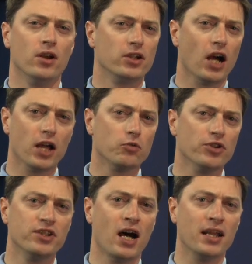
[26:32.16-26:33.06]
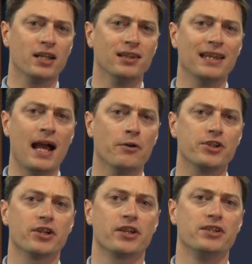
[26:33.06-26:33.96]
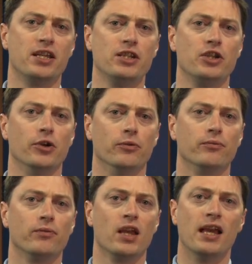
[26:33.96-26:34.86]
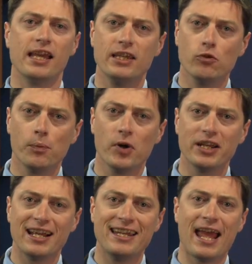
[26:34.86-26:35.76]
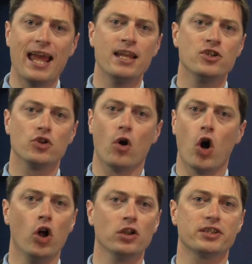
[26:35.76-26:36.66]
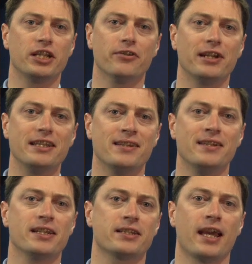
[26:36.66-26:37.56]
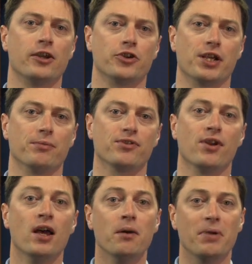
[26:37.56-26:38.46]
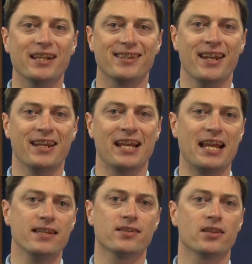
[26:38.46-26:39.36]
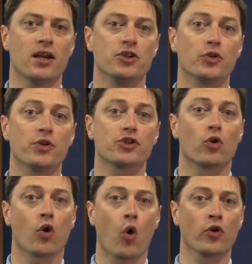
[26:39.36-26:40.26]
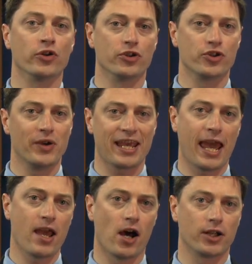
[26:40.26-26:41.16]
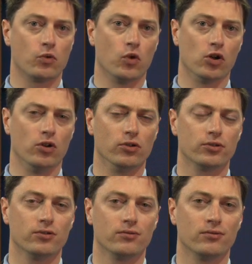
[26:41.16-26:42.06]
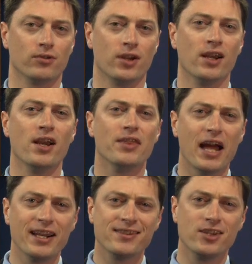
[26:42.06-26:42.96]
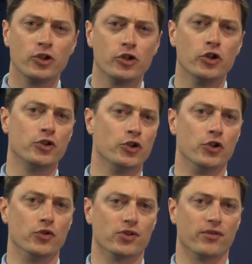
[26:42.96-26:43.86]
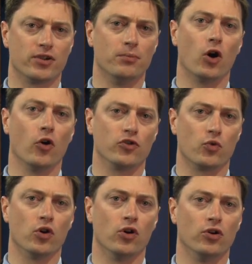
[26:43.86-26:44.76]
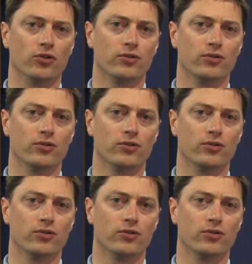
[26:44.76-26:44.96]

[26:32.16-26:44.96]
God will not allow it to continue. He will put an end to all tyrannies and dictatorships by sending his Son to restore order to a chaotic world. That is the good news of Tomorrow's World.